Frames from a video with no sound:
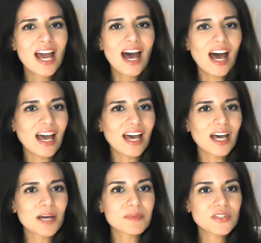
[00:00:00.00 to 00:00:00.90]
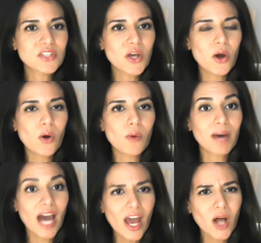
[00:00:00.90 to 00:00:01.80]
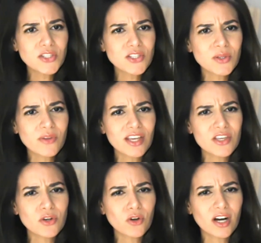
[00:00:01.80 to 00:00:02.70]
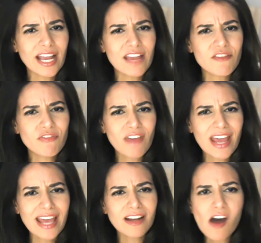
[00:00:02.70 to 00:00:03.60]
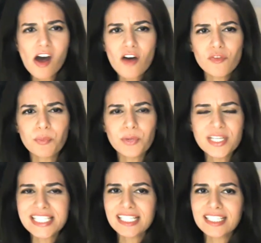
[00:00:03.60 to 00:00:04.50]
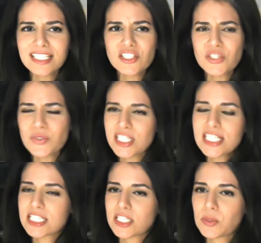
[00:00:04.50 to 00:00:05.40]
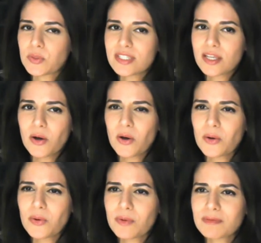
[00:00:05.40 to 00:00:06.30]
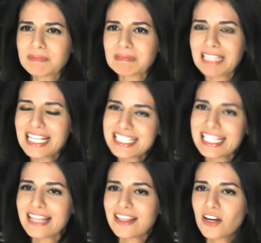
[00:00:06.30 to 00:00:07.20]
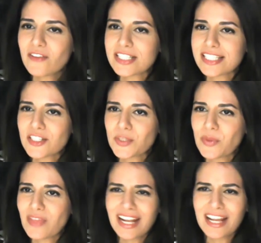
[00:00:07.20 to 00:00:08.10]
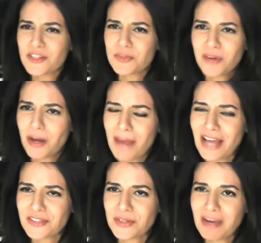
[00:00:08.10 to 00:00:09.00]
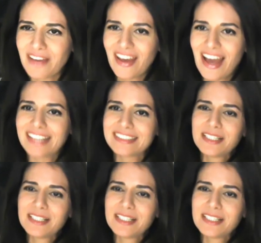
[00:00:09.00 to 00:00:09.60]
But I also know that you're a fan of Brazilian Jiu-Jitsu. So let's end the conversation with that. How did you become passionate about that?